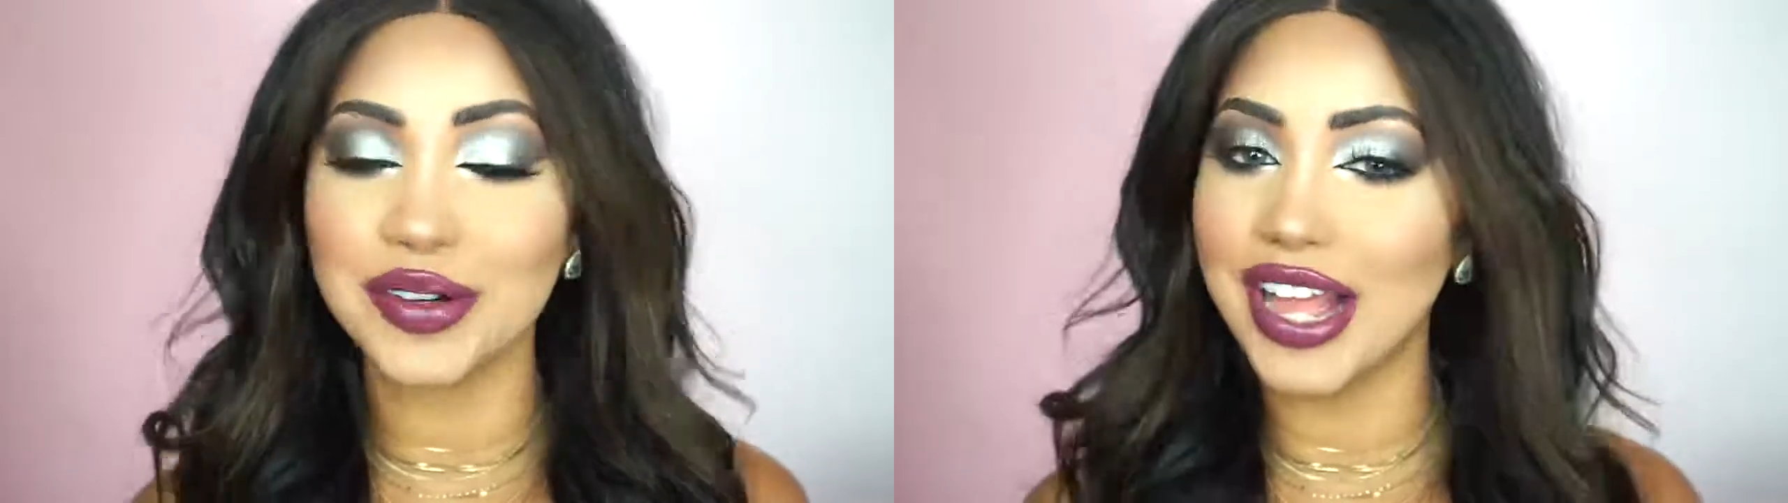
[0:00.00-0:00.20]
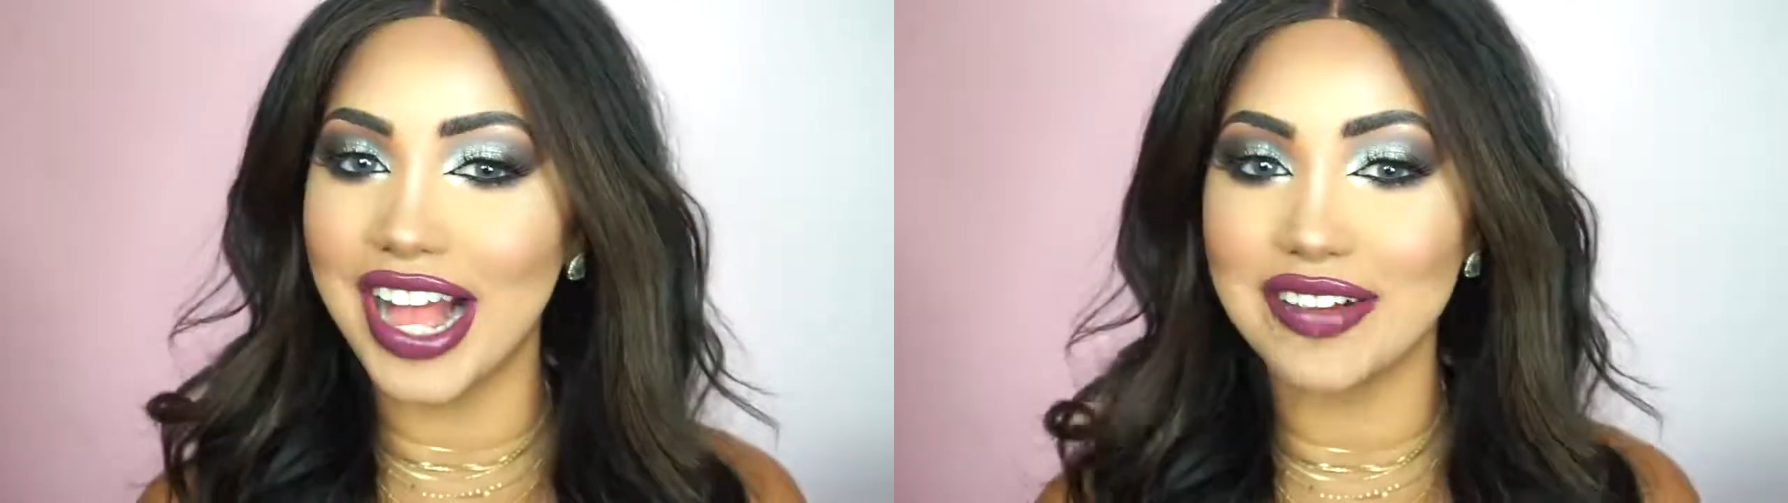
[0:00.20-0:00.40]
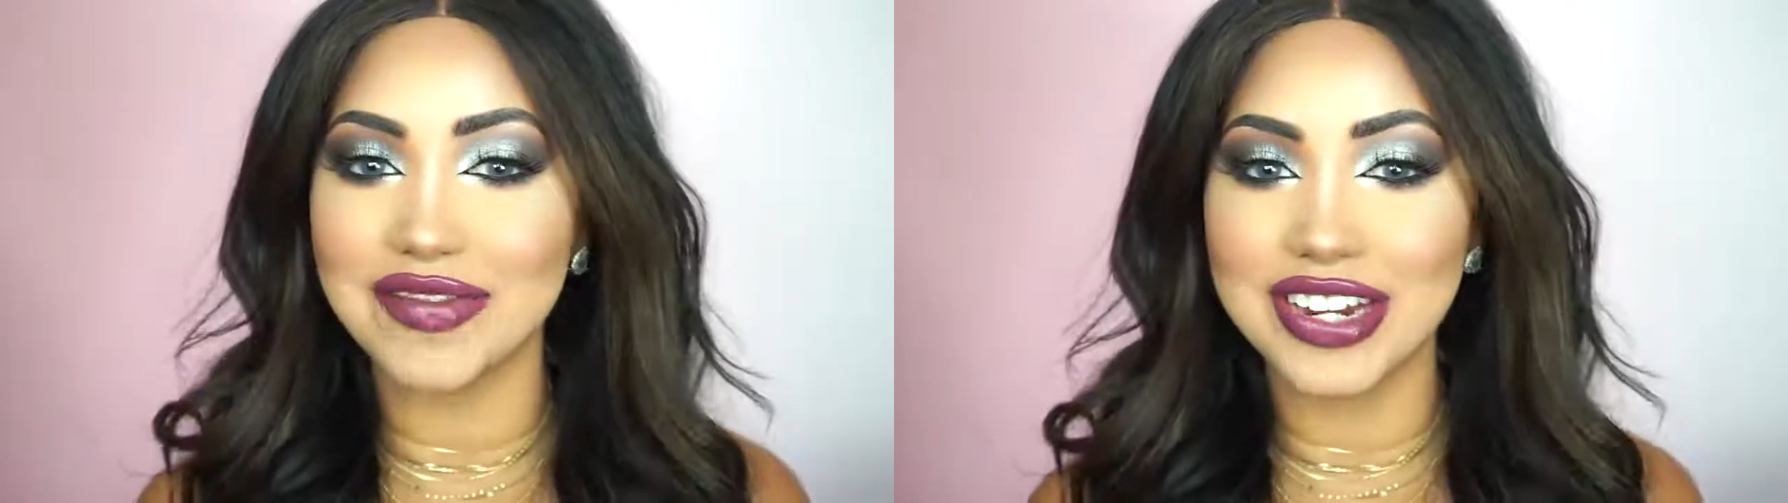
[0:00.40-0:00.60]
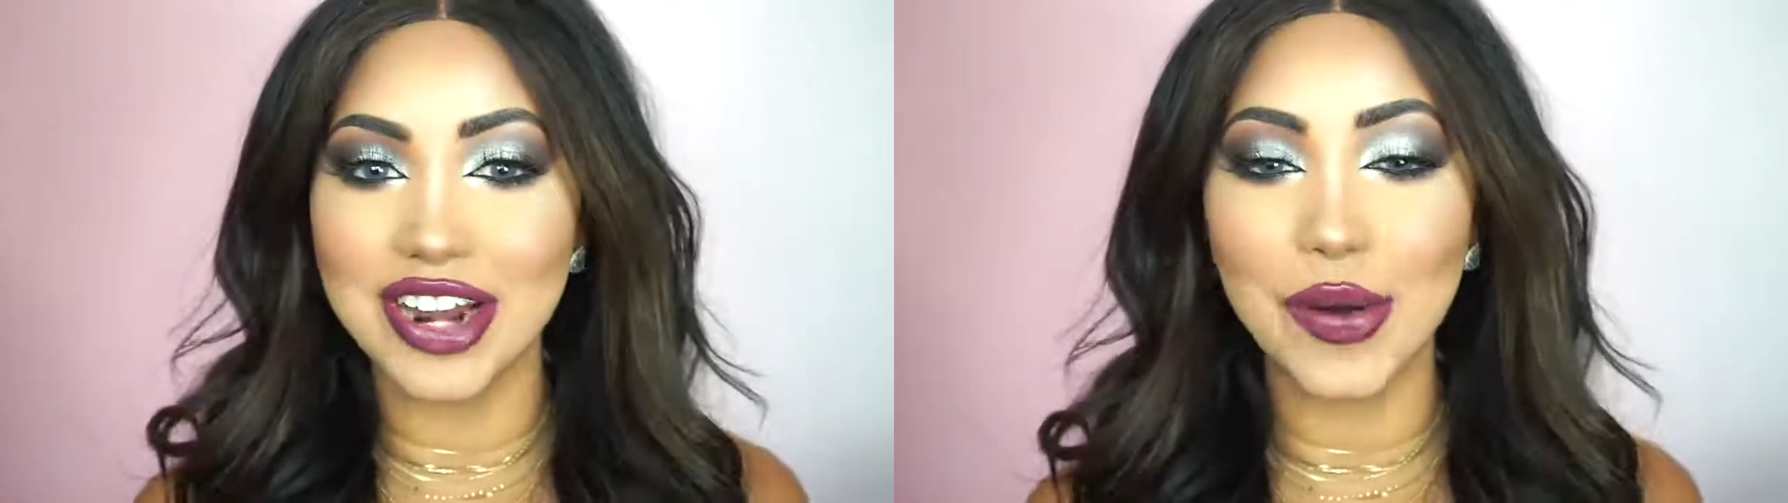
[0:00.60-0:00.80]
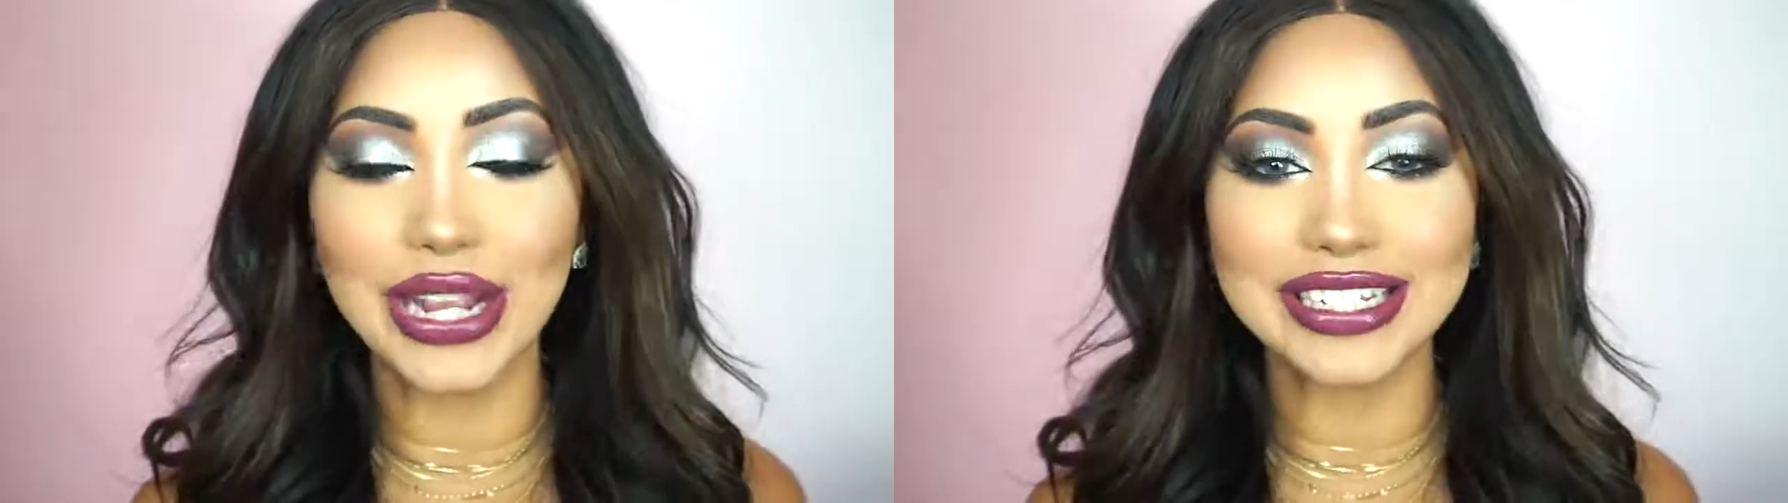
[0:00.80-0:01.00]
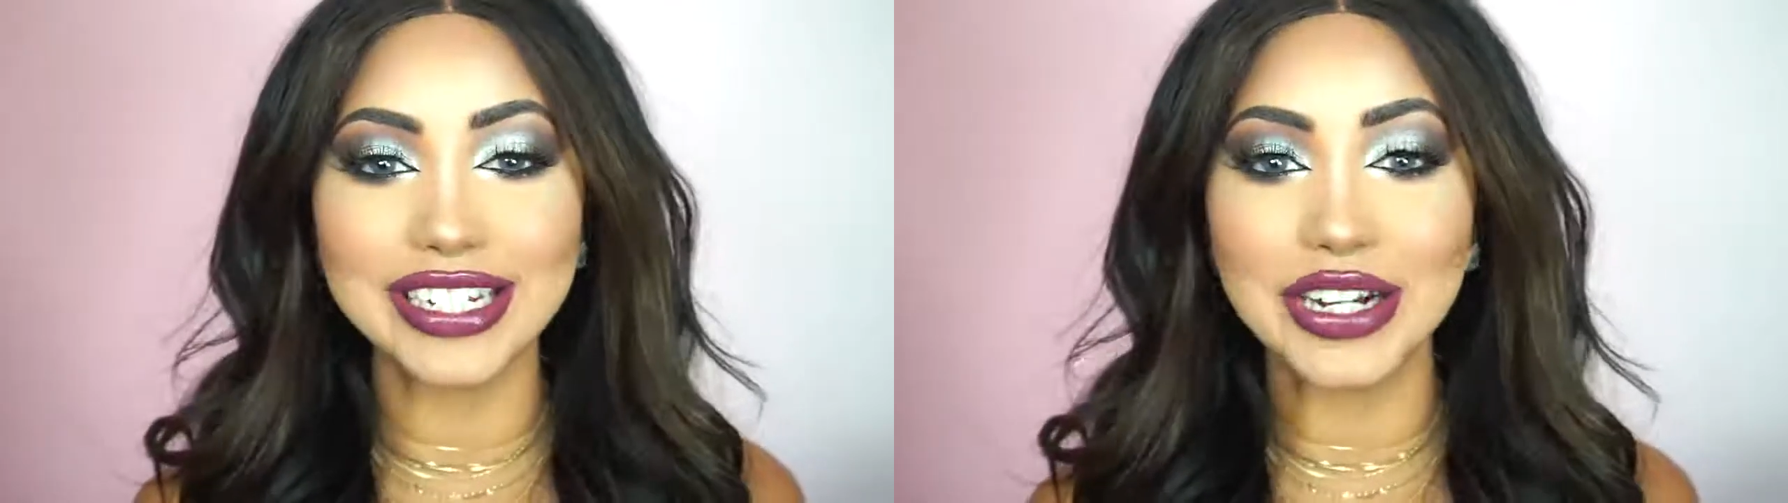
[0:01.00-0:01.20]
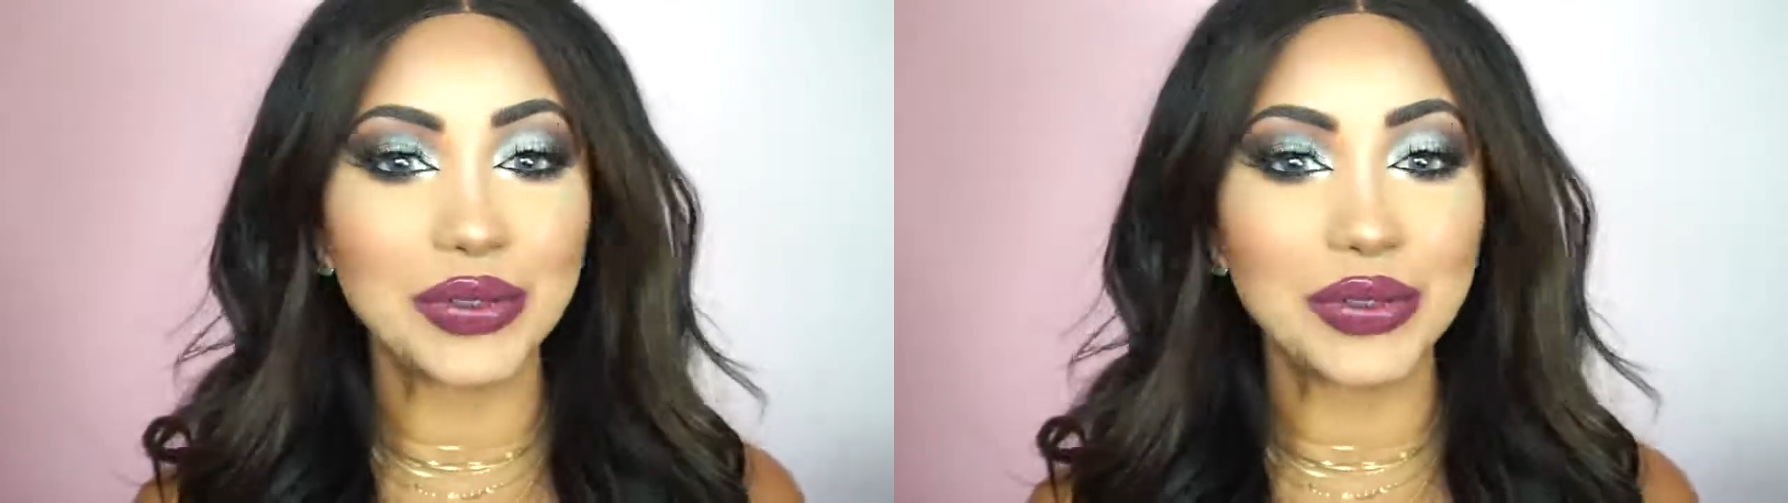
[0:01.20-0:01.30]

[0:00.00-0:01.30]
I have no idea